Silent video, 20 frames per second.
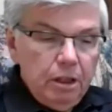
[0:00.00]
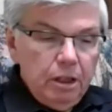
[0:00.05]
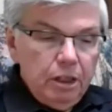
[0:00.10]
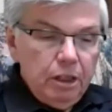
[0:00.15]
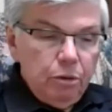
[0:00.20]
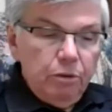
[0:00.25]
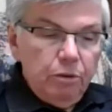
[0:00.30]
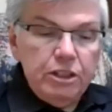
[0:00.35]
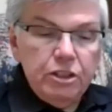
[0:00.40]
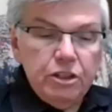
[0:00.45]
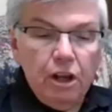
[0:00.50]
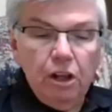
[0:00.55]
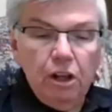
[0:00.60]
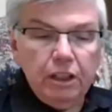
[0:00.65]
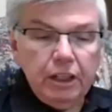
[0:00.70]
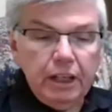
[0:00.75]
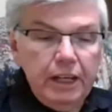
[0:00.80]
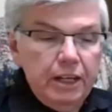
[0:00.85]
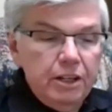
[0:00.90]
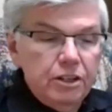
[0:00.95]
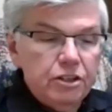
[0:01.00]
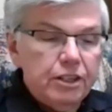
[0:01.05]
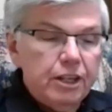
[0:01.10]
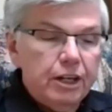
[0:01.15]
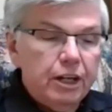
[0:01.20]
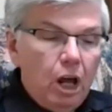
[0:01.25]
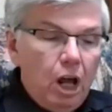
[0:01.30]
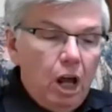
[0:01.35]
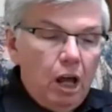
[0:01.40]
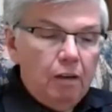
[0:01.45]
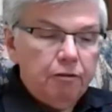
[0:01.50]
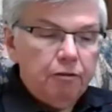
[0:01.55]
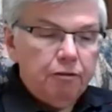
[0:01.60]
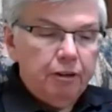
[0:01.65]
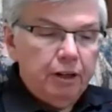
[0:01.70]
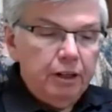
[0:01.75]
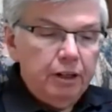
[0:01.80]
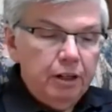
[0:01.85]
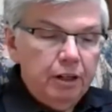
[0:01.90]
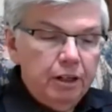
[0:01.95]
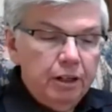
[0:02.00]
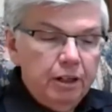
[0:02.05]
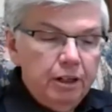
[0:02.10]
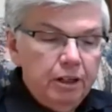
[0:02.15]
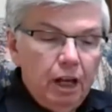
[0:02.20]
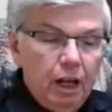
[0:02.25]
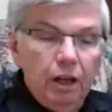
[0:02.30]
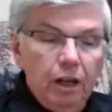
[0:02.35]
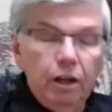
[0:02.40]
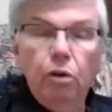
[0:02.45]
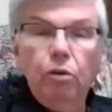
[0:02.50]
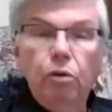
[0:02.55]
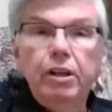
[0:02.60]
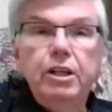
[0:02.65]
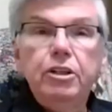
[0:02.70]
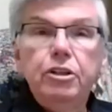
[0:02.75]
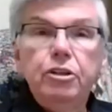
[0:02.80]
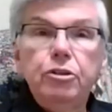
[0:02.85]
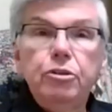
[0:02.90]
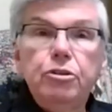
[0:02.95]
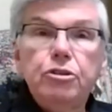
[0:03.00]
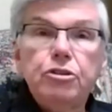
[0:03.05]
The result is that often, not only do